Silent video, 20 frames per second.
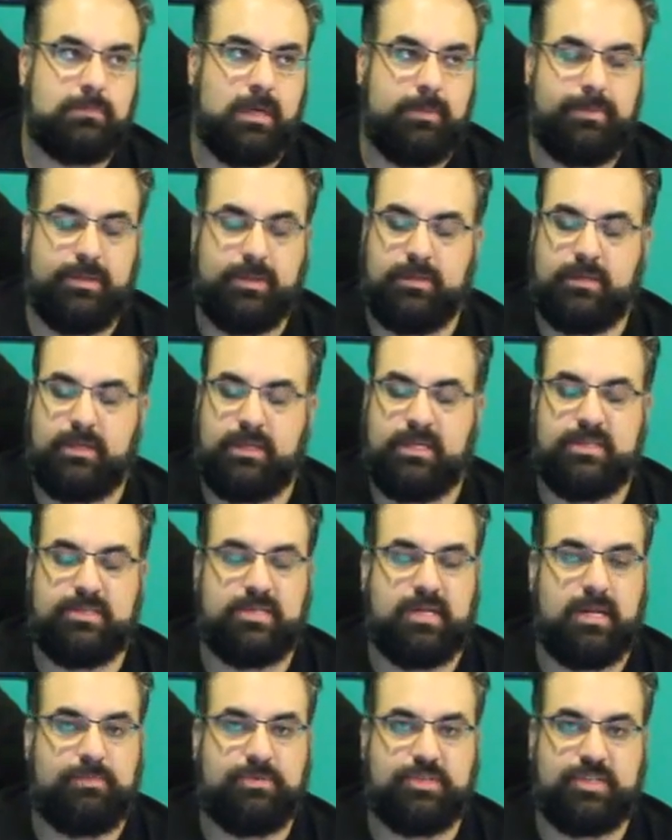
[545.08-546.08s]

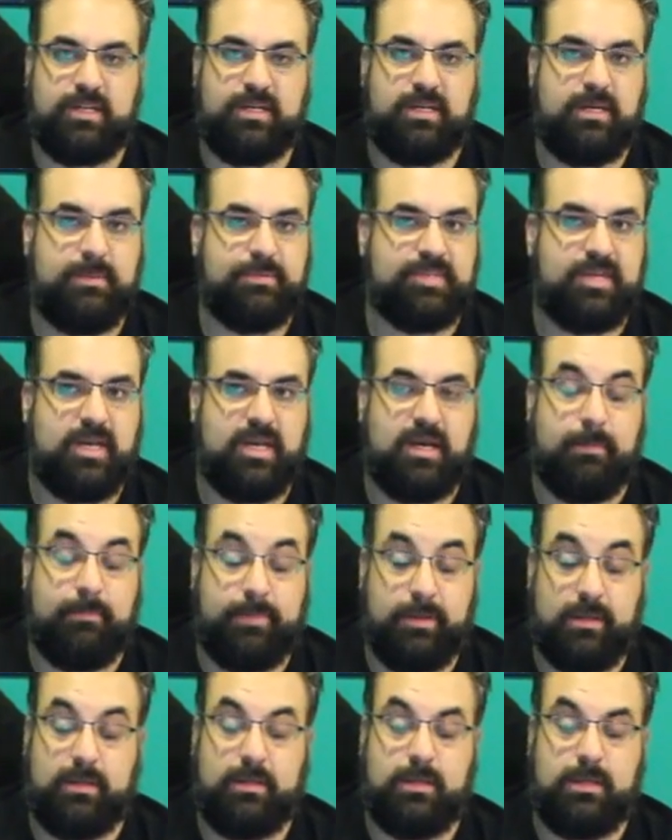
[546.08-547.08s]
abilities, and I'm just going to keep saying
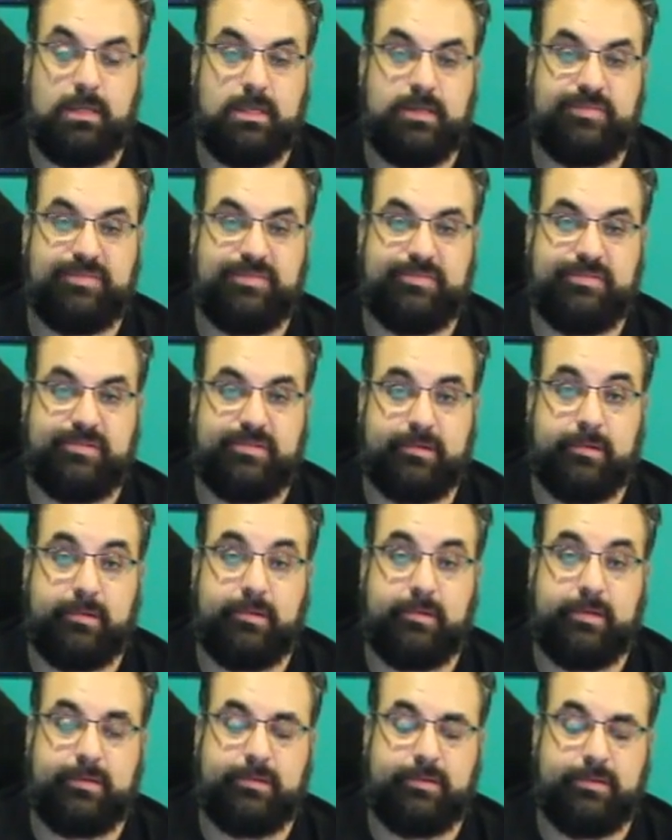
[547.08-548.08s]
abilities
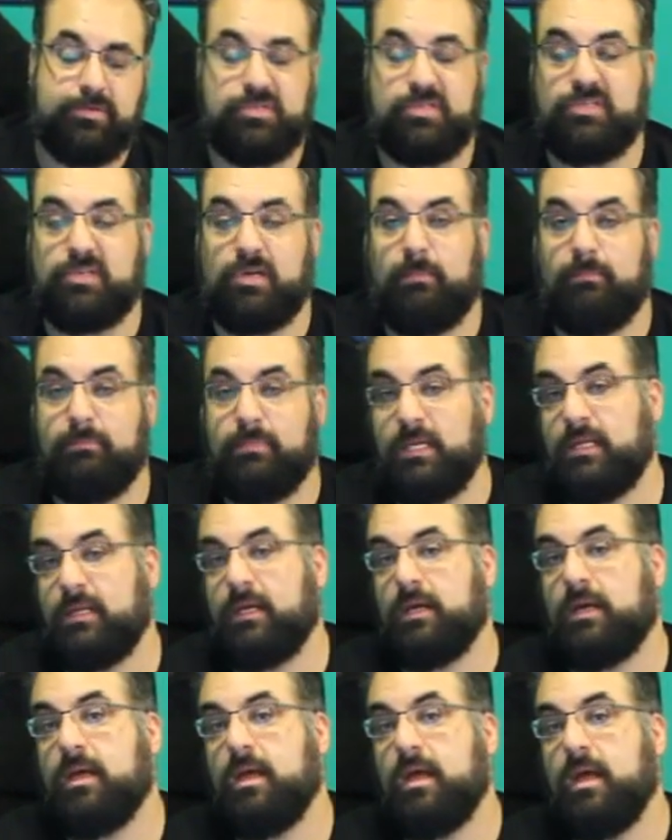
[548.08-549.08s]
until it loses all
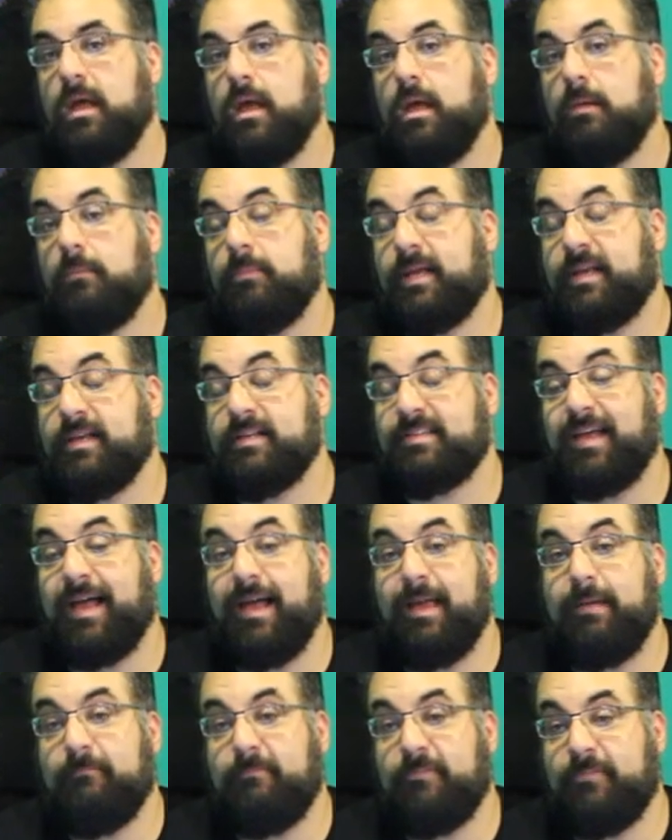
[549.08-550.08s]
meaning, because
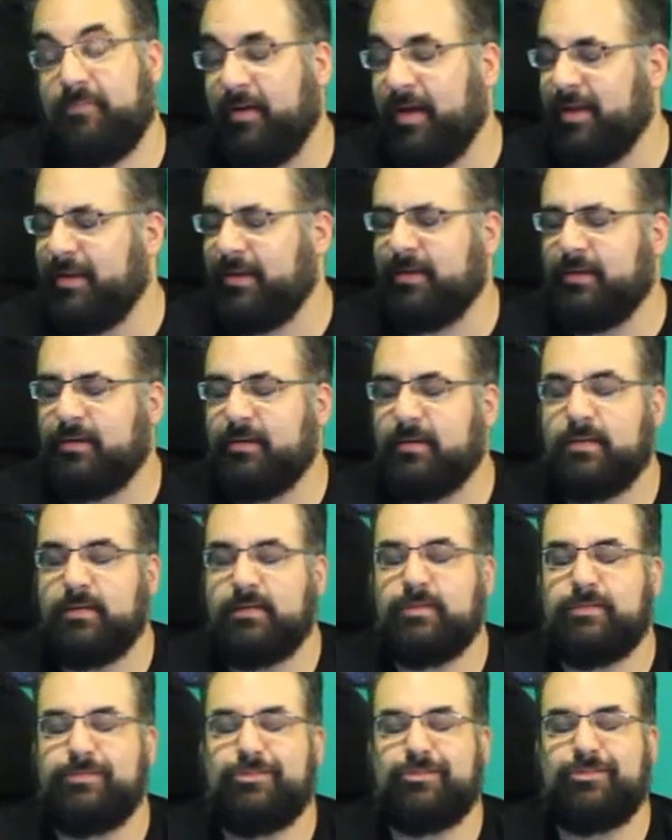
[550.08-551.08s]
I am fighting
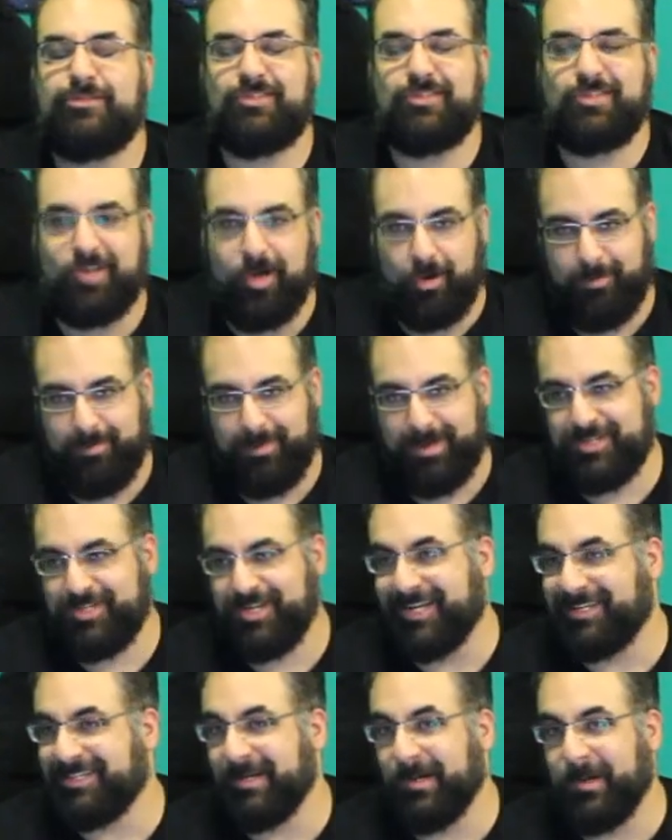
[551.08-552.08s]
so much
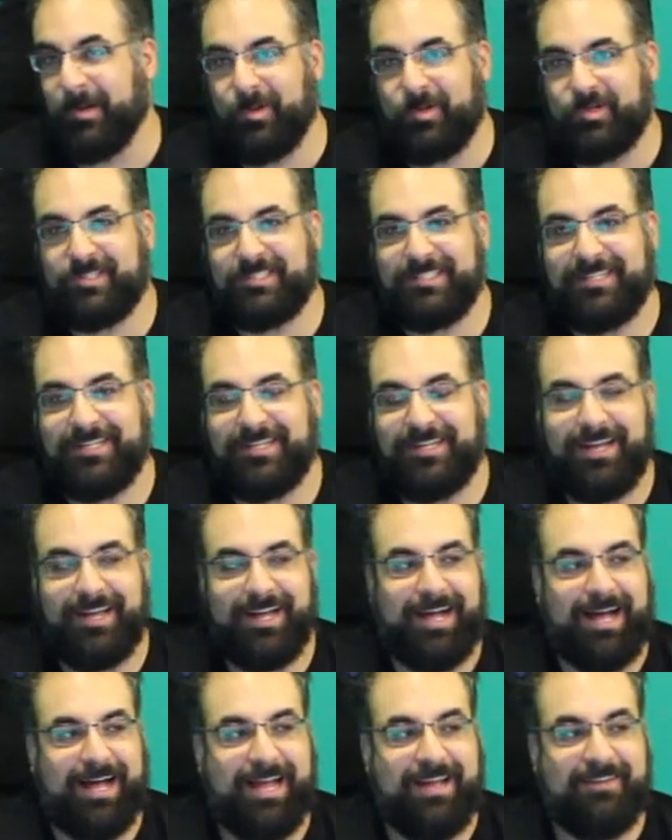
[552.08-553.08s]
head cold.
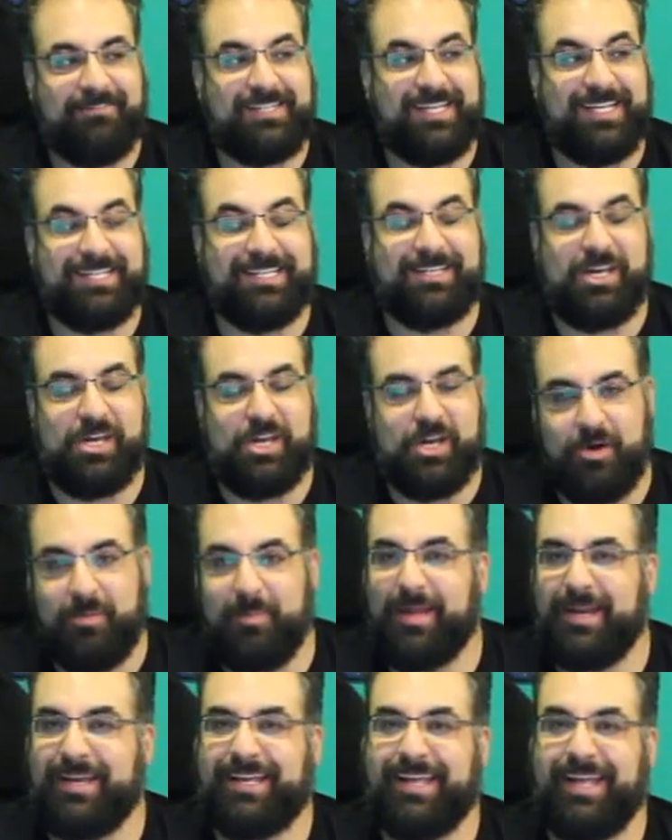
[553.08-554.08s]
I have taken no
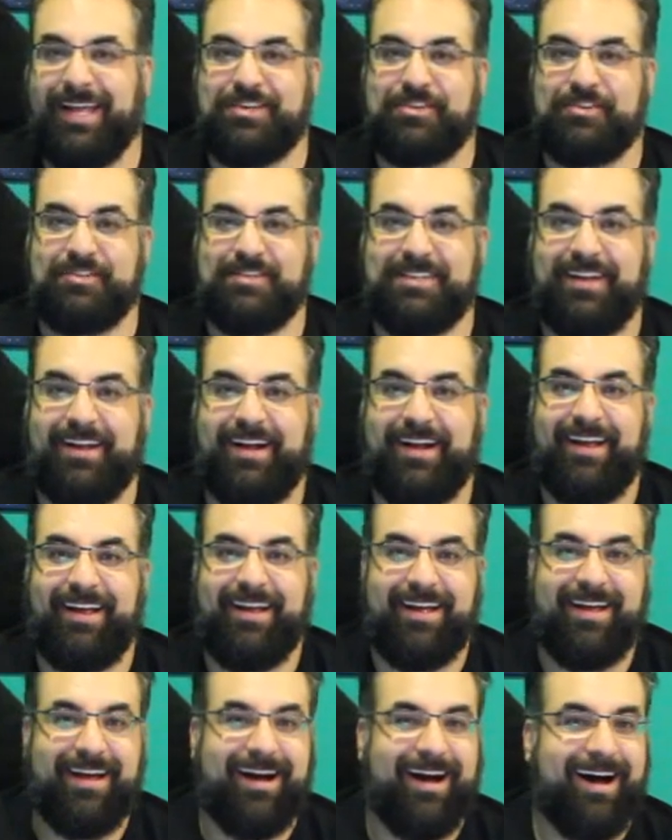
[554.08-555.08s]
medication today.
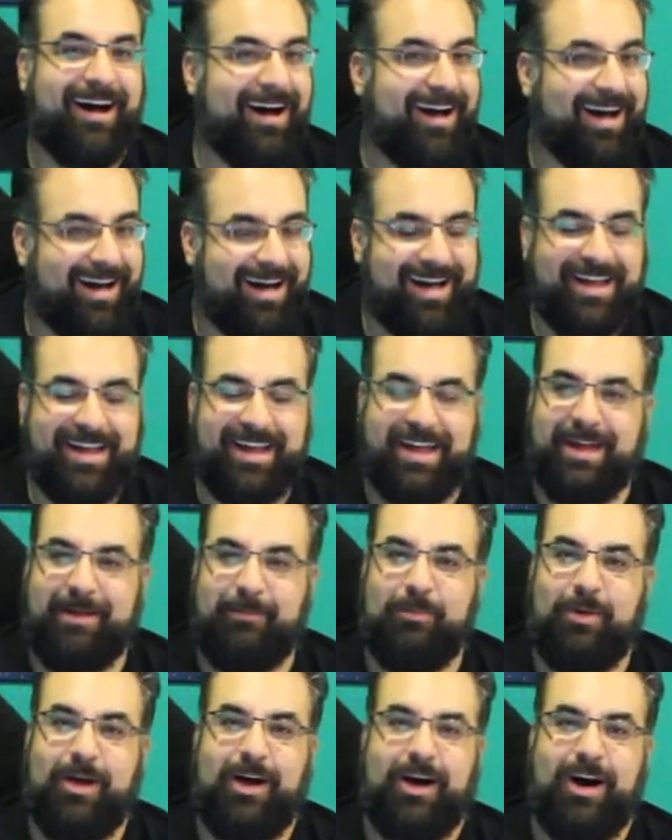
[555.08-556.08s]
I
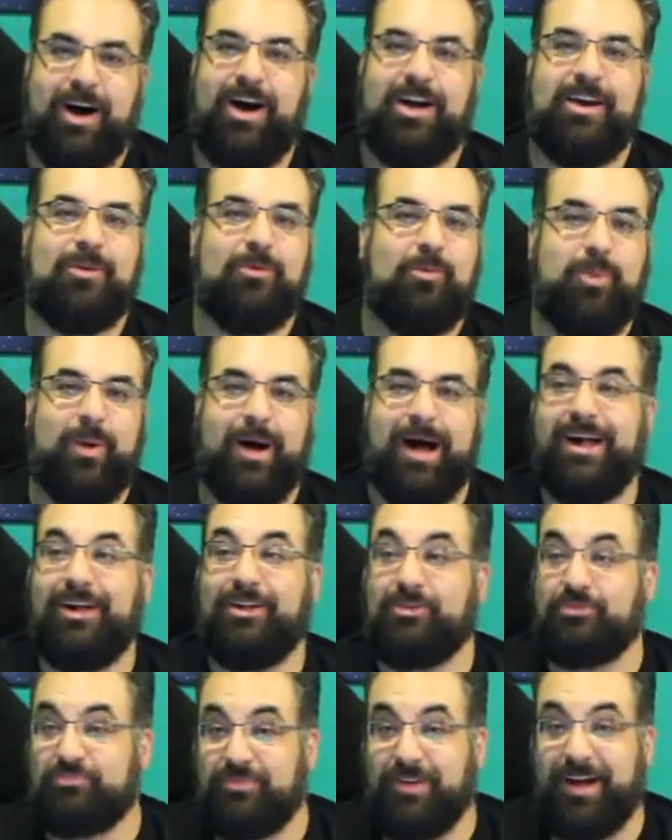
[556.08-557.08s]
am on a
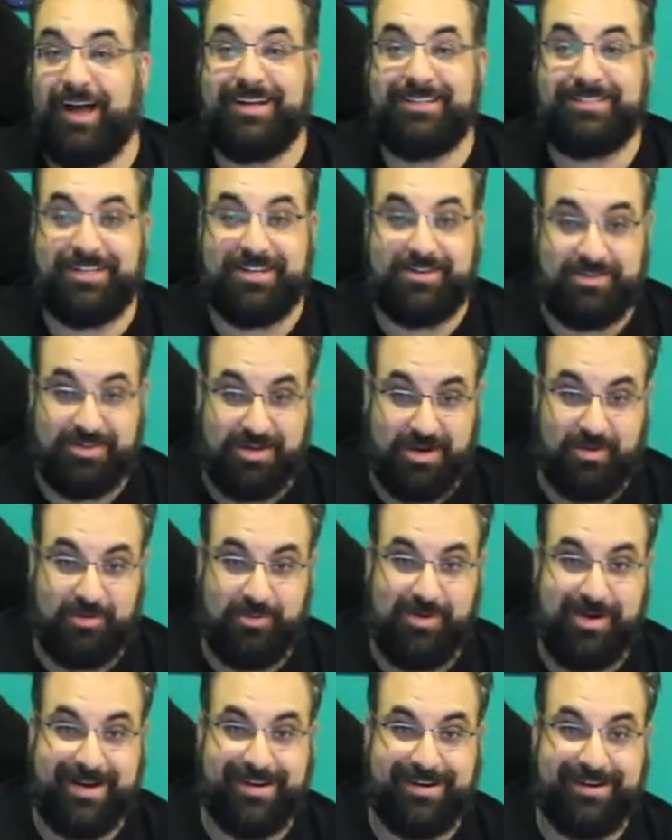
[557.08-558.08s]
wild ride to
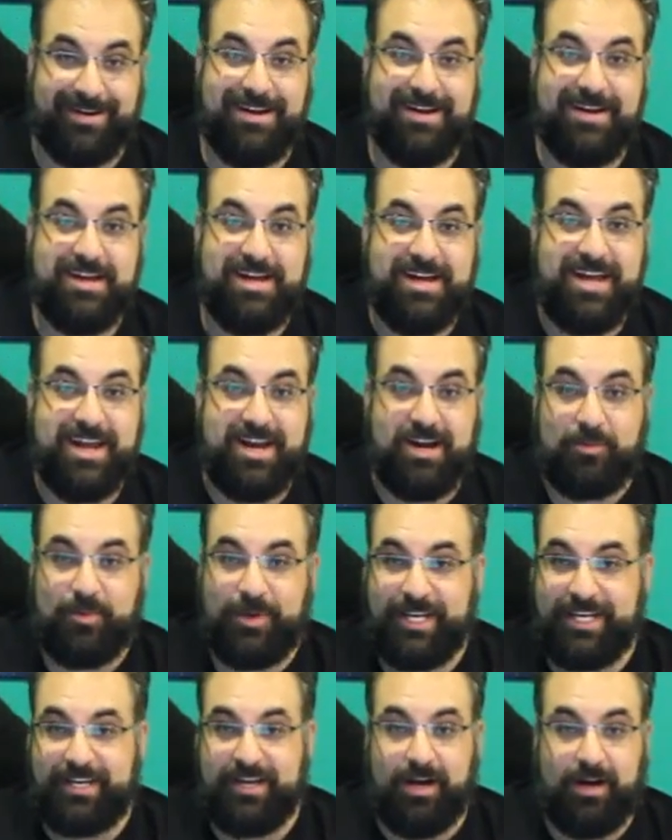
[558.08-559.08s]
nowhere. Here
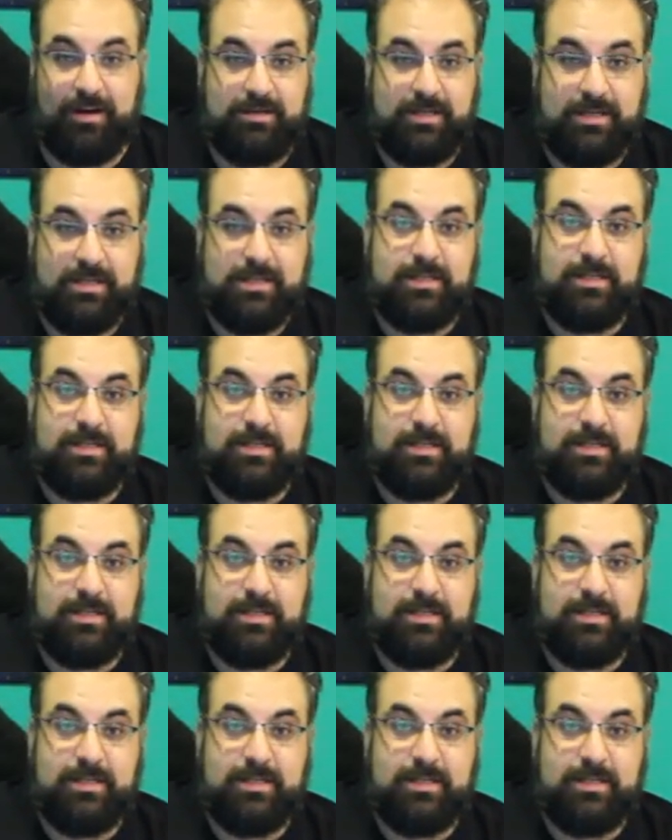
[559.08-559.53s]
we go.